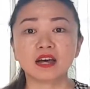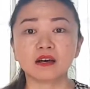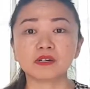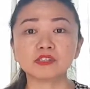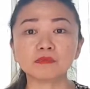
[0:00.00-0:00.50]

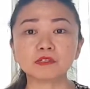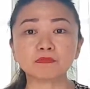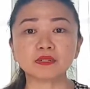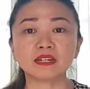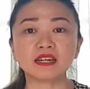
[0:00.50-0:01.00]
I want you to
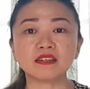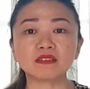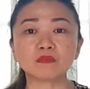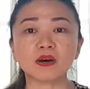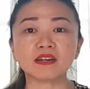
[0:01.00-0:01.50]

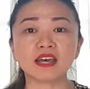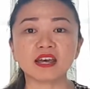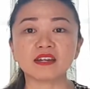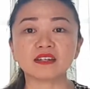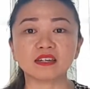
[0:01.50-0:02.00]
place one
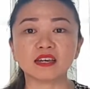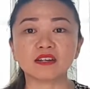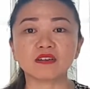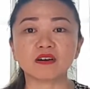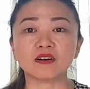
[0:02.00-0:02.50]
hand
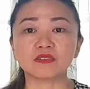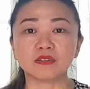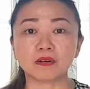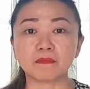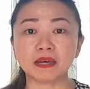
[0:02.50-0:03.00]
again
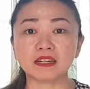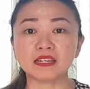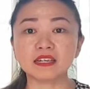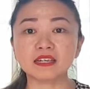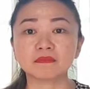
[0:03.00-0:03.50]
on your
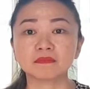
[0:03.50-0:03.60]
belly